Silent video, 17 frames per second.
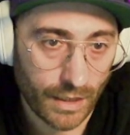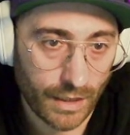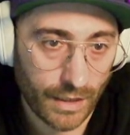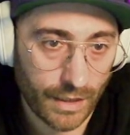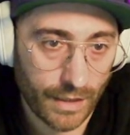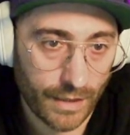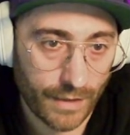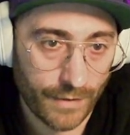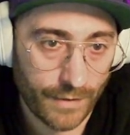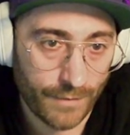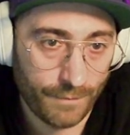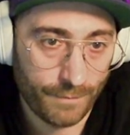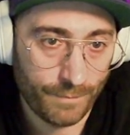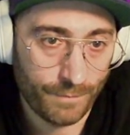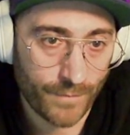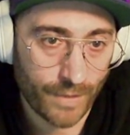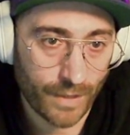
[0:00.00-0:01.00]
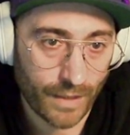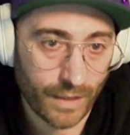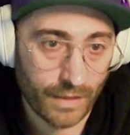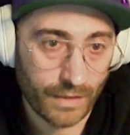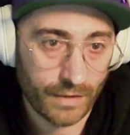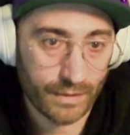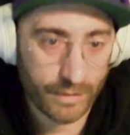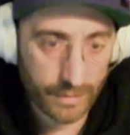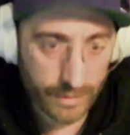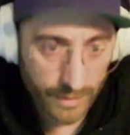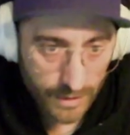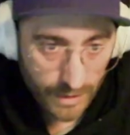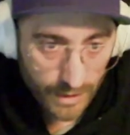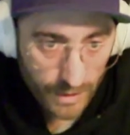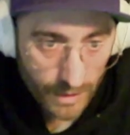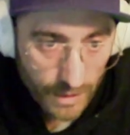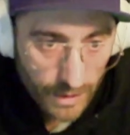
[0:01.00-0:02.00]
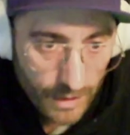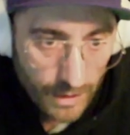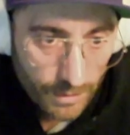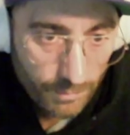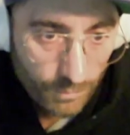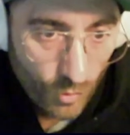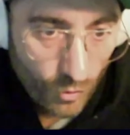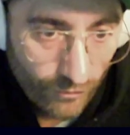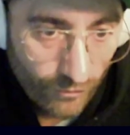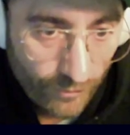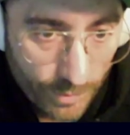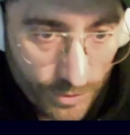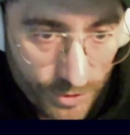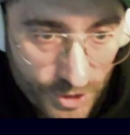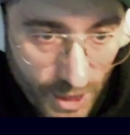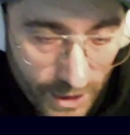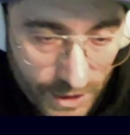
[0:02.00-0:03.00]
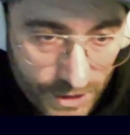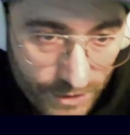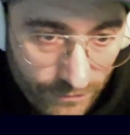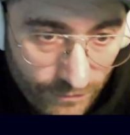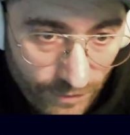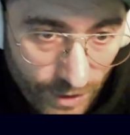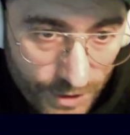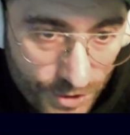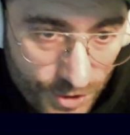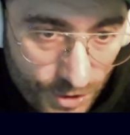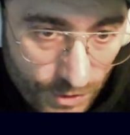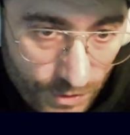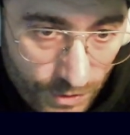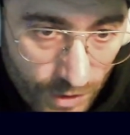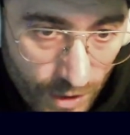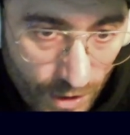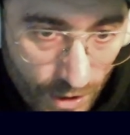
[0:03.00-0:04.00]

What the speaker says: In the move projected function,